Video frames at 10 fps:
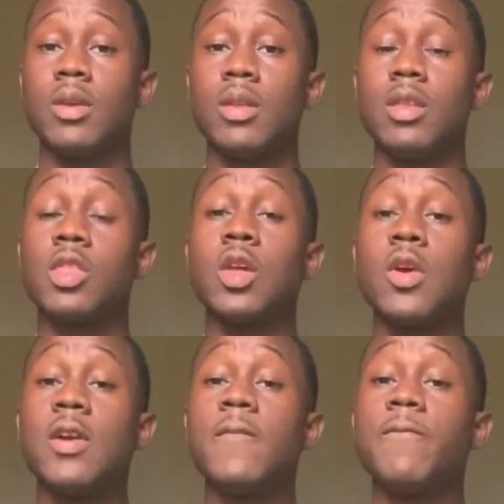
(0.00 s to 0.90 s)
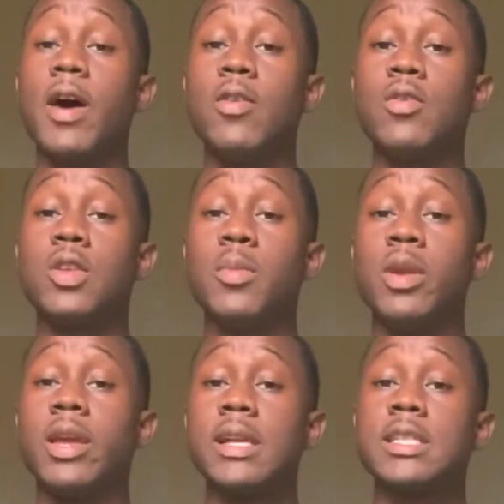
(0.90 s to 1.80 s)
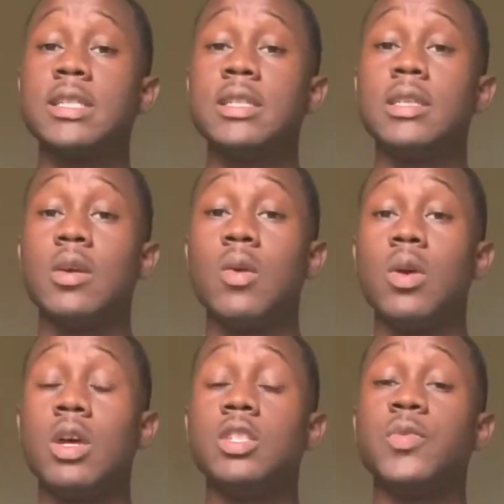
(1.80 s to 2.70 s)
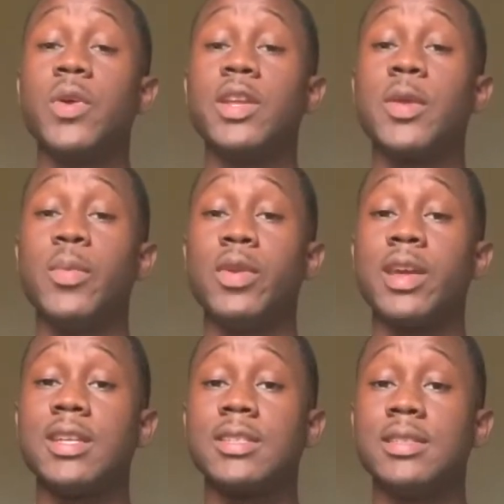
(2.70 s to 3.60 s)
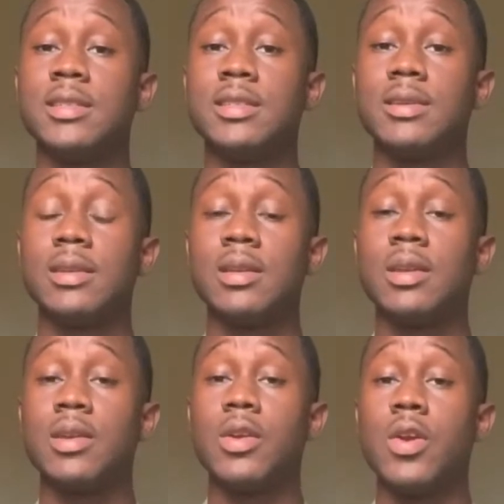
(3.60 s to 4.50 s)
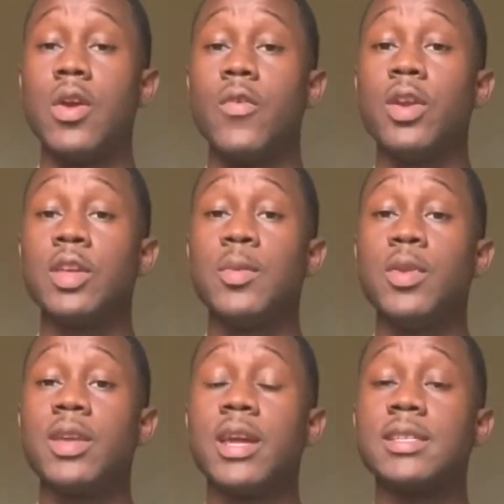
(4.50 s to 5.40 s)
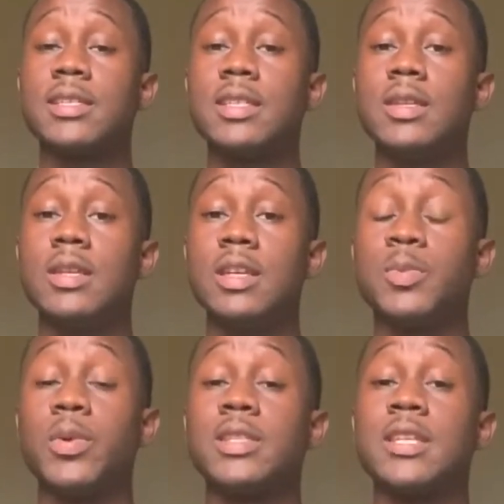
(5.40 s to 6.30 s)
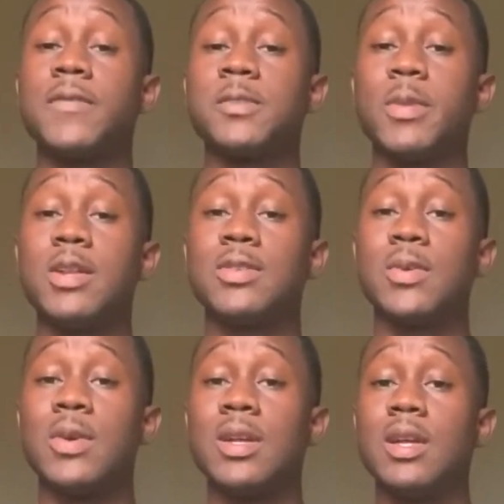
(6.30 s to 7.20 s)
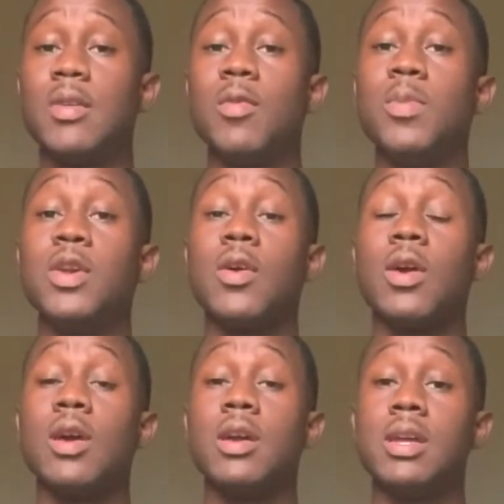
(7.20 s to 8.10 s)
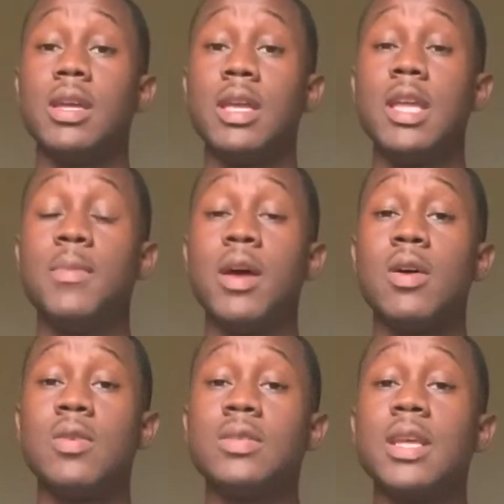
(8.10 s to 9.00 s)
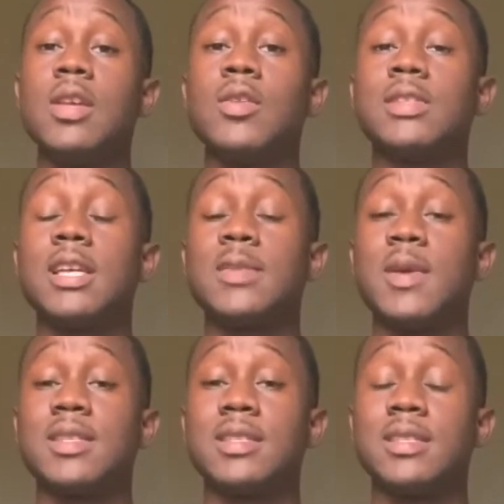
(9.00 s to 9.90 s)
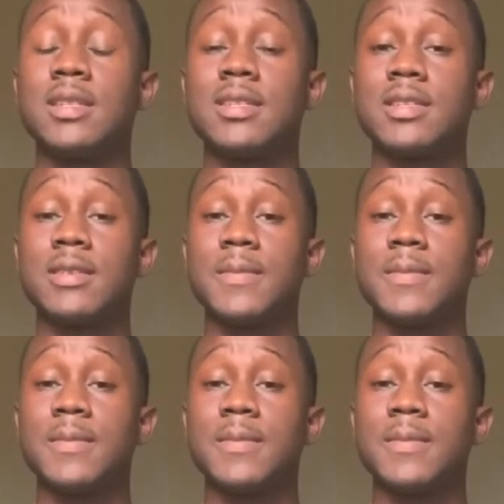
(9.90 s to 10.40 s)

The third and final communication is written communication. Written communication is pretty self-explanatory. It will be your emails and your text messages.